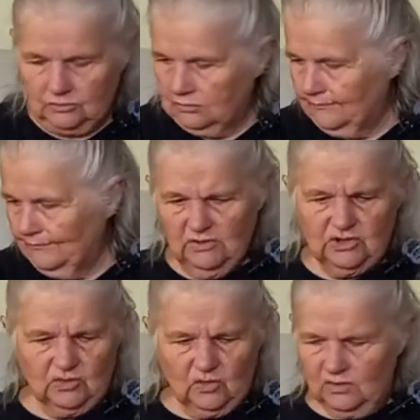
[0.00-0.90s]
school. We
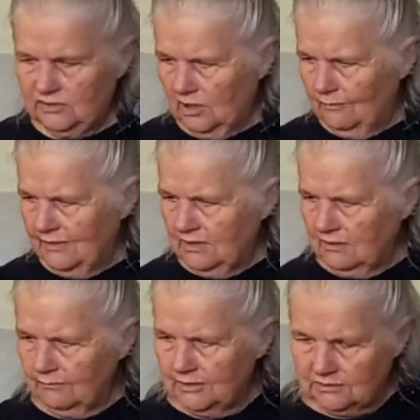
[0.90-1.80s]
used to call it home
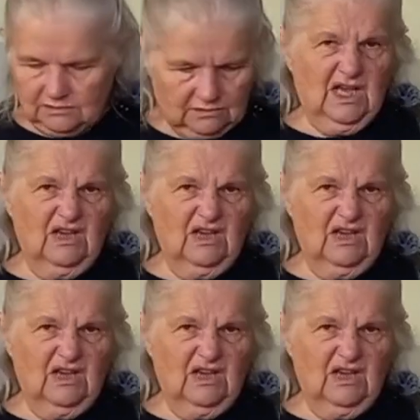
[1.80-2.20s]
economics.